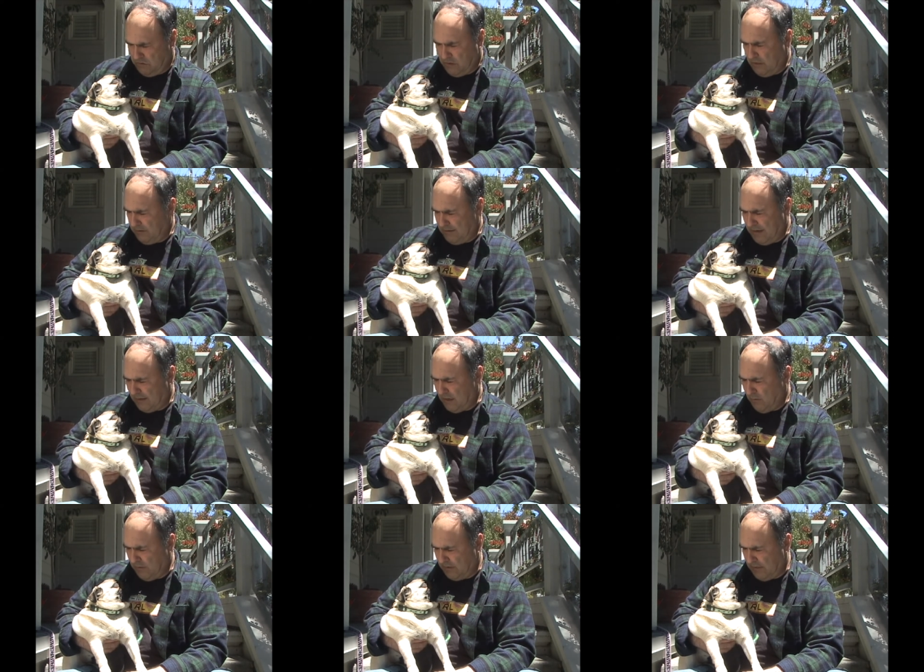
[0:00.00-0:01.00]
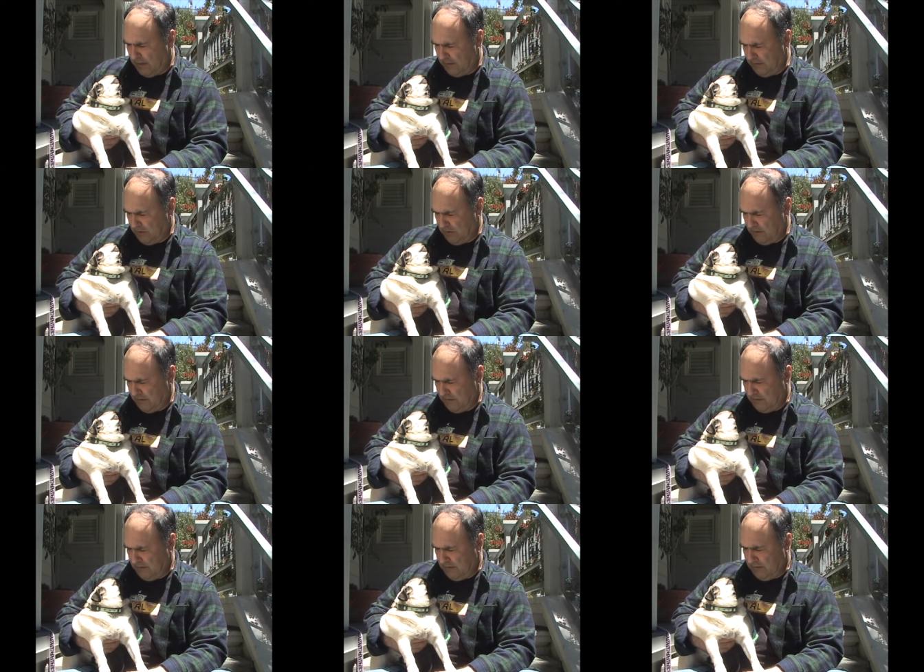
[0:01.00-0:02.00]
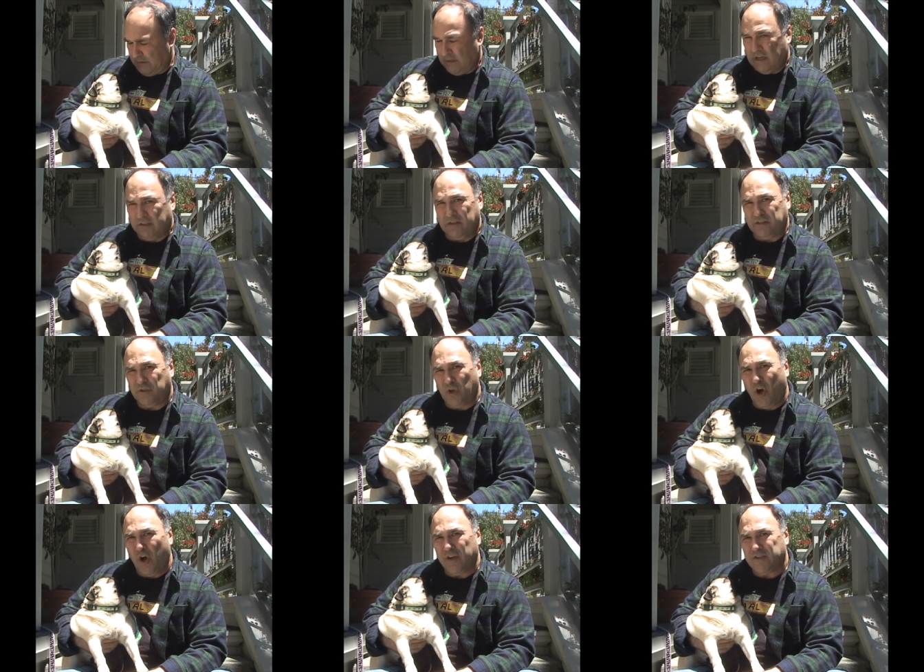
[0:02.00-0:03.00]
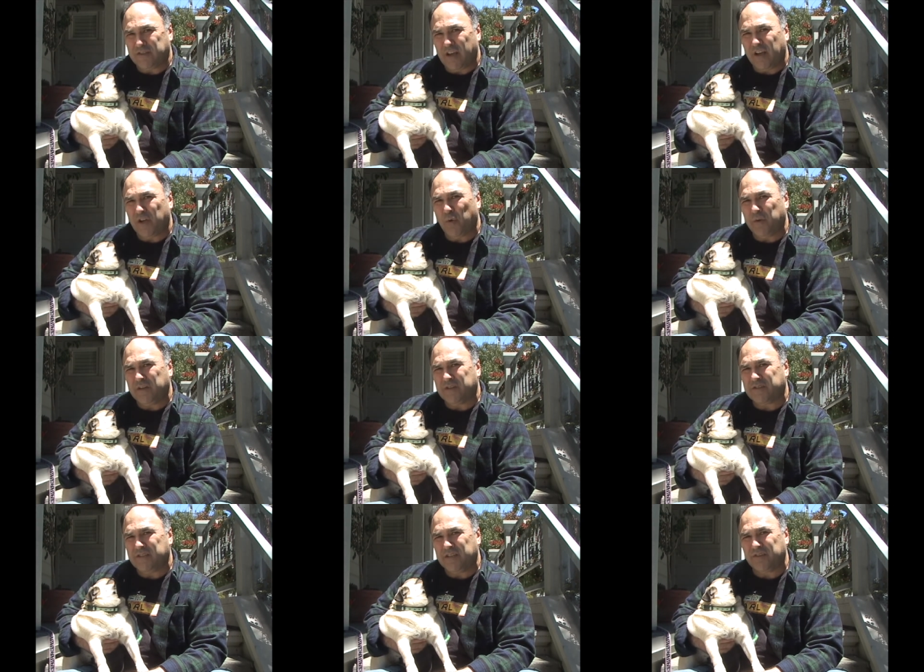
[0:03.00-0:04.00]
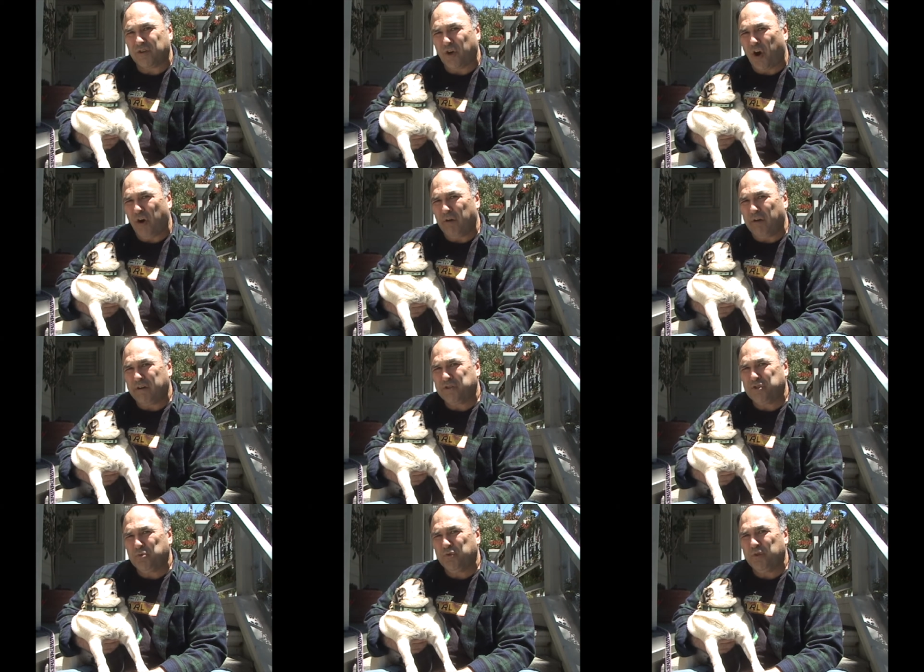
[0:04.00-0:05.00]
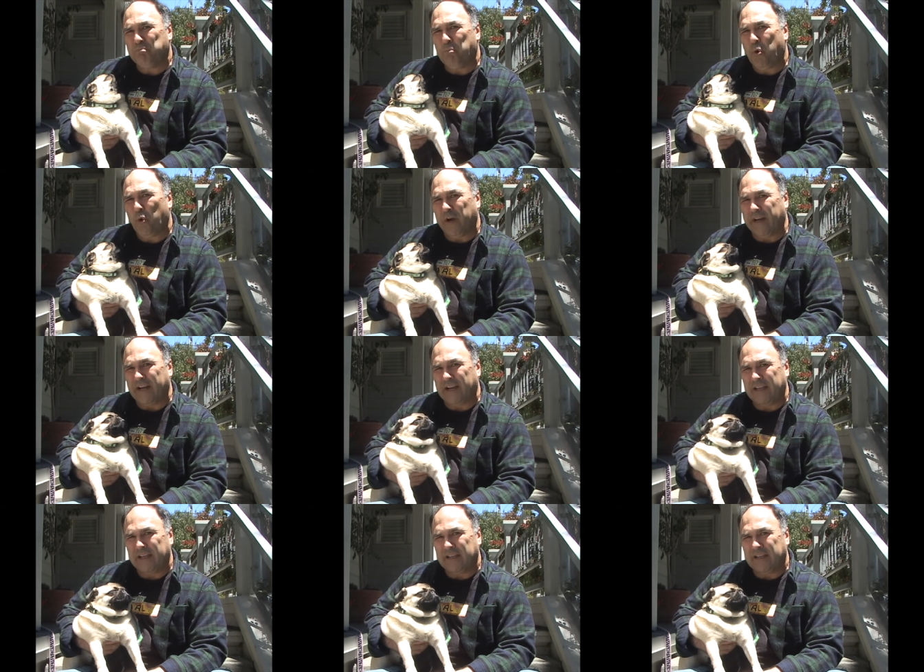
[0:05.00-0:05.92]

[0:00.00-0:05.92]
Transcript: No, you're not going to college. And the dog is not going to sneak the car out at 2 in the morning.